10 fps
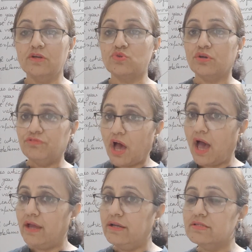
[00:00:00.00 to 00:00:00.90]
So if you're
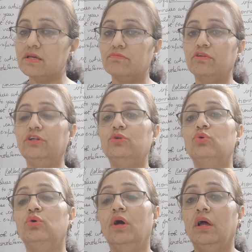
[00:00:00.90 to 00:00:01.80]
hiring someone
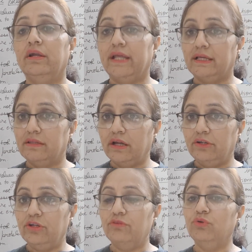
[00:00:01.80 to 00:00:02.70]
to take the
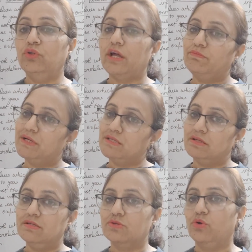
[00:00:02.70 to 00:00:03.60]
interview, that
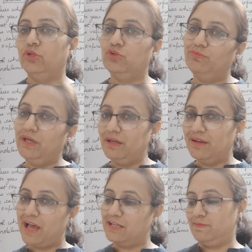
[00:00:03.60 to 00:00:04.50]
person is going to be
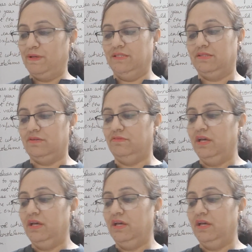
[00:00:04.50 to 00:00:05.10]
expensive.